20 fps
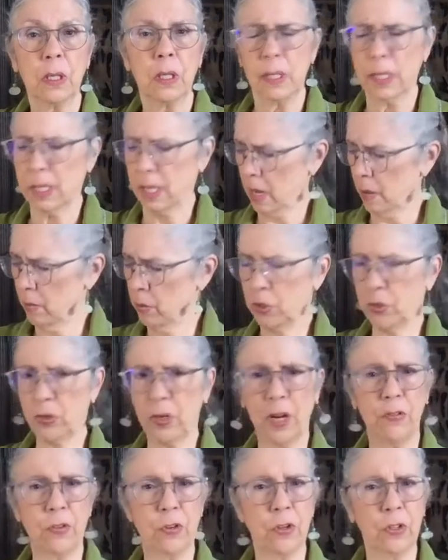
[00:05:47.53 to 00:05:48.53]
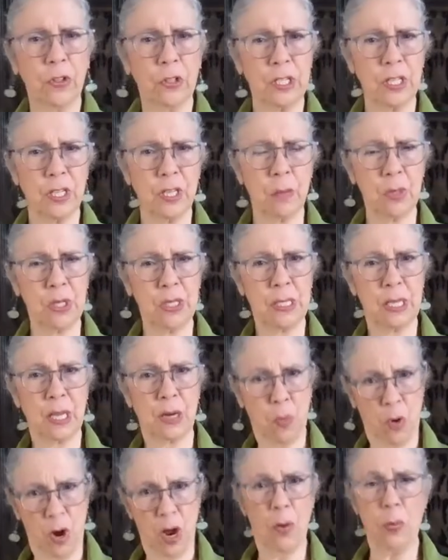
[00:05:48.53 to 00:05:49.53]
The camel driver looked at him and said,
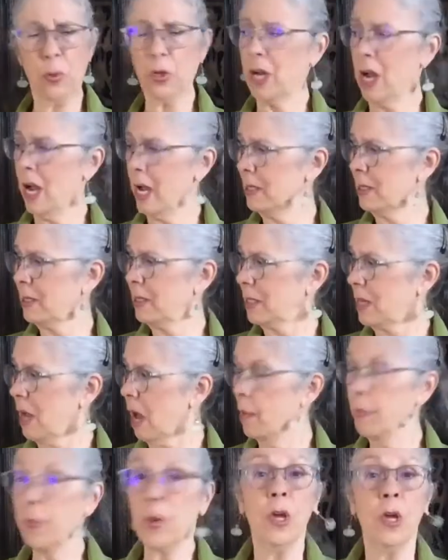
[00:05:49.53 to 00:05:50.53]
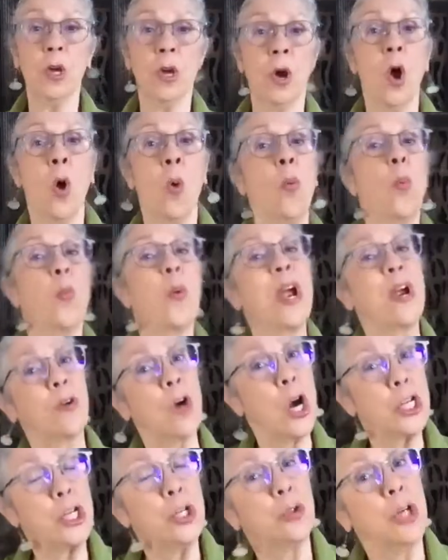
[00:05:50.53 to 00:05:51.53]
"Why would I stop?" "Well, where
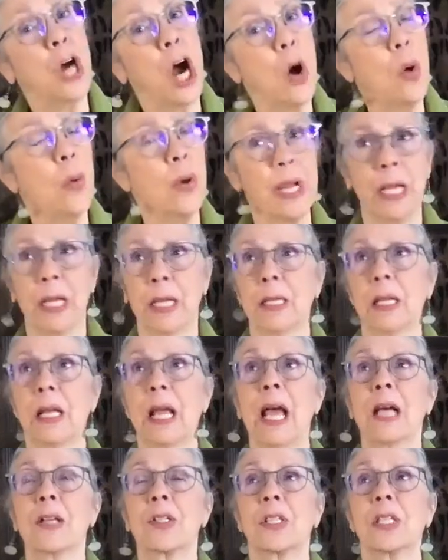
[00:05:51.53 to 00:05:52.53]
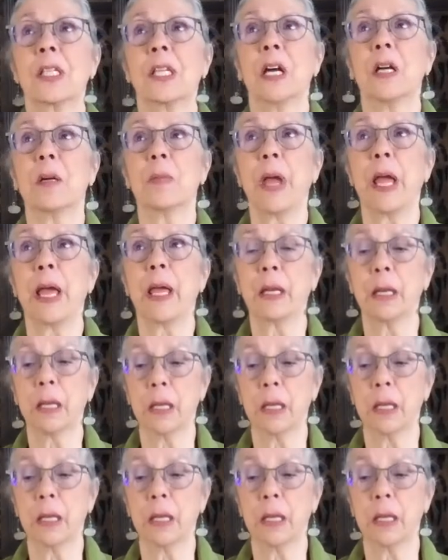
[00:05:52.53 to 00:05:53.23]
are you going?" asked the young man.